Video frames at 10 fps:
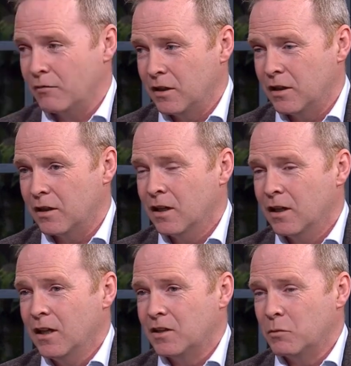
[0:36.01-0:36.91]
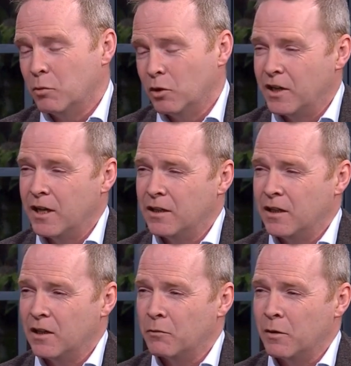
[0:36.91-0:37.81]
year. It's the one day of the
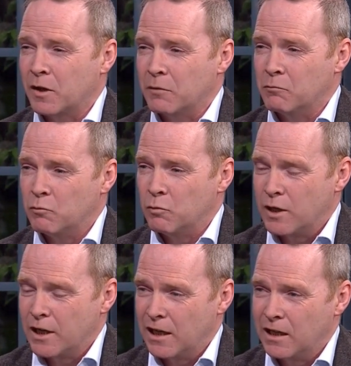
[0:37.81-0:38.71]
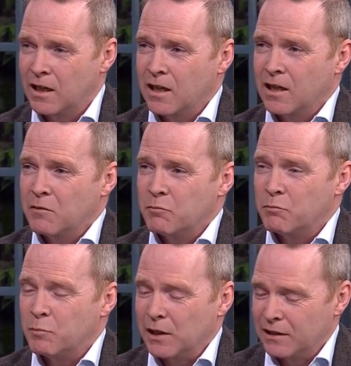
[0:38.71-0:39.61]
year where we can really
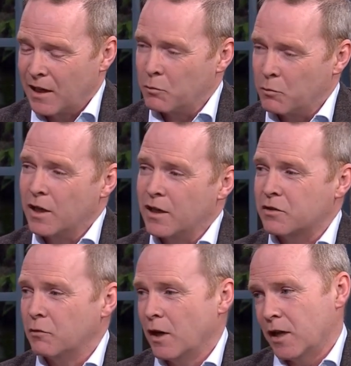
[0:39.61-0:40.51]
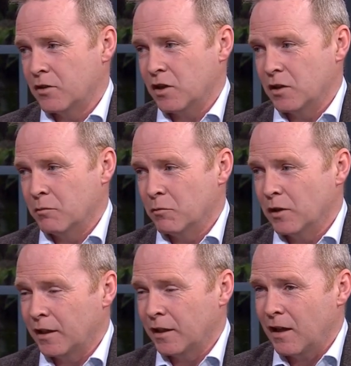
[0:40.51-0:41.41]
build that awareness around Down syndrome.
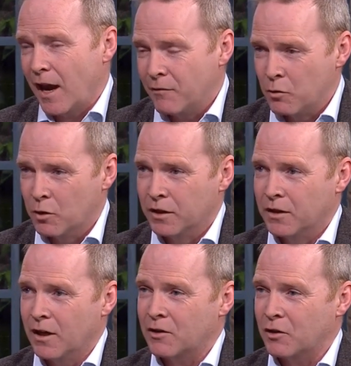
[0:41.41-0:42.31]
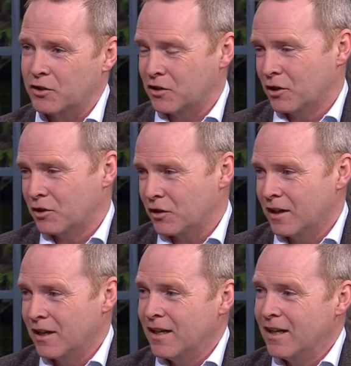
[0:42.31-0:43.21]
Like, everyone across this country
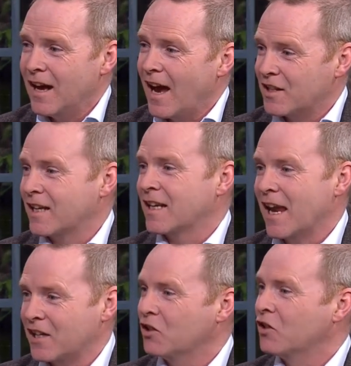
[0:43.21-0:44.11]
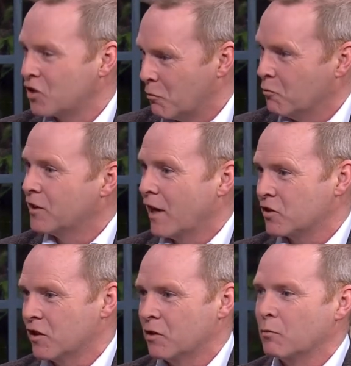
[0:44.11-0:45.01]
has a connection to someone with Down
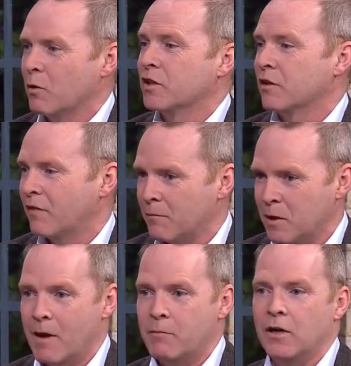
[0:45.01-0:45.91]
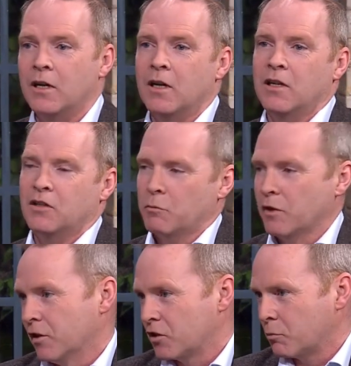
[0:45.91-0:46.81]
syndrome, whether it's a family member, someone
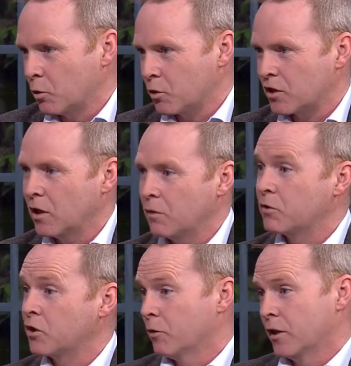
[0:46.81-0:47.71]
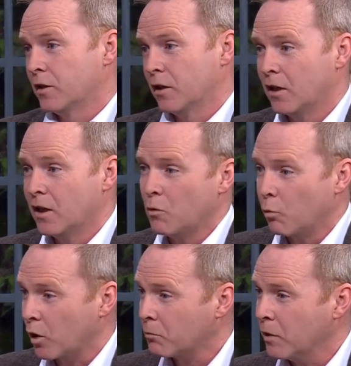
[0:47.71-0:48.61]
in their sports club, someone in their
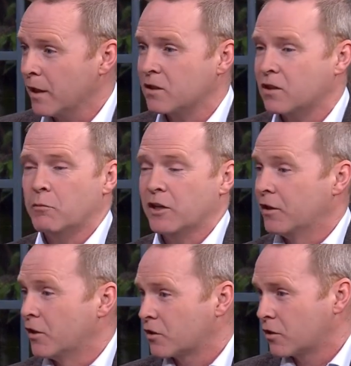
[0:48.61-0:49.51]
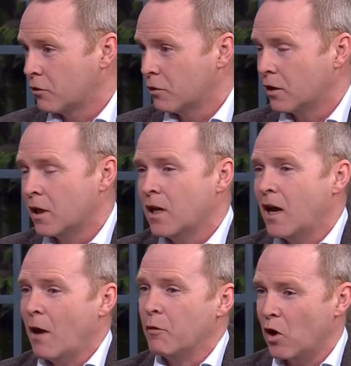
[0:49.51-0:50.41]
workplace, someone in their school.
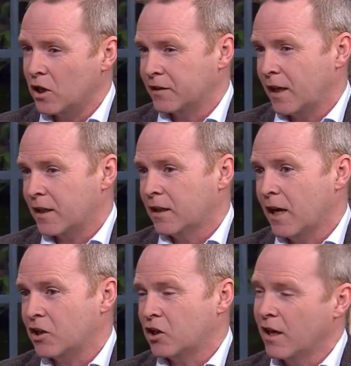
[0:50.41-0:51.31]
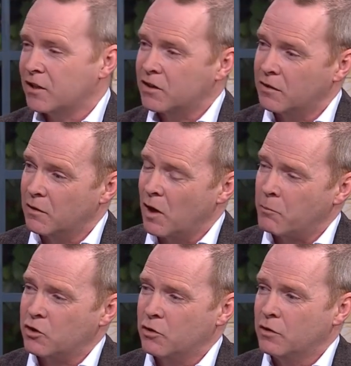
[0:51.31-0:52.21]
And we've all got that connection. And it's an
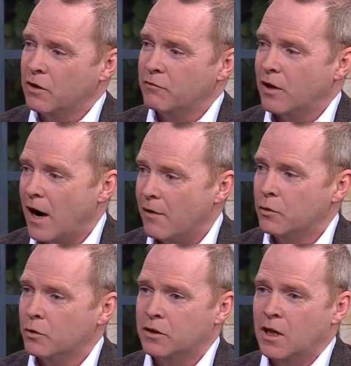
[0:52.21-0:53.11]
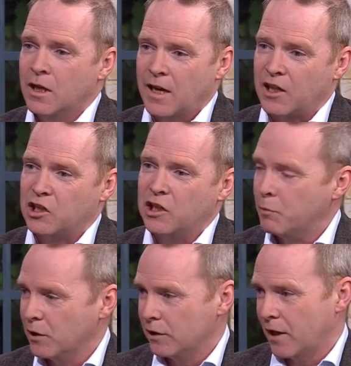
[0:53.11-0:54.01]
opportunity for everyone to actually
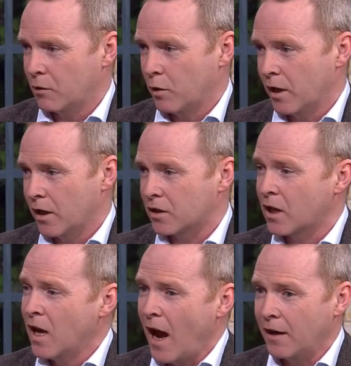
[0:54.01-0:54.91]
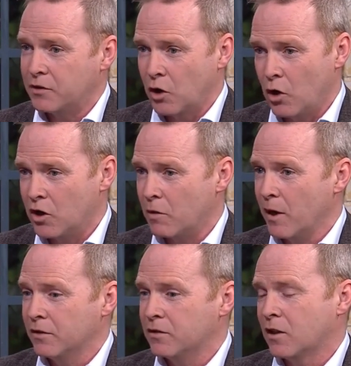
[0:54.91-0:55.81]
build that awareness and talk
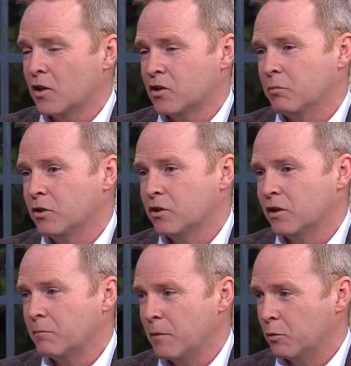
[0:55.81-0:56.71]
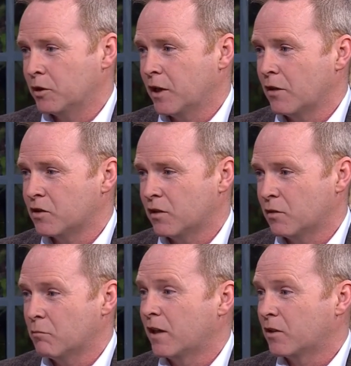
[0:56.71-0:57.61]
about the contribution that people with Down syndrome
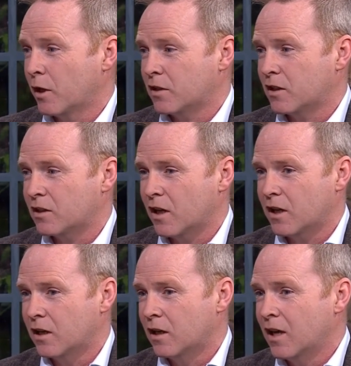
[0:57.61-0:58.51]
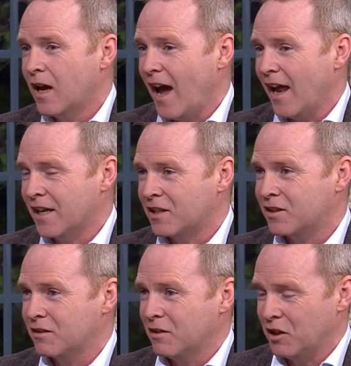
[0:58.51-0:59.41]
make to our society. And
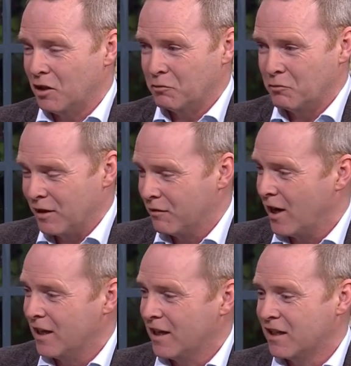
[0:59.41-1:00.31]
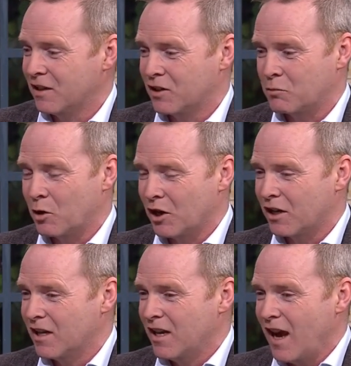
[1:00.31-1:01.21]
it's, you know, we've Eileen here this morning,
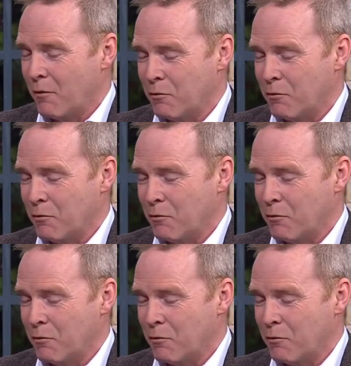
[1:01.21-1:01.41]
and we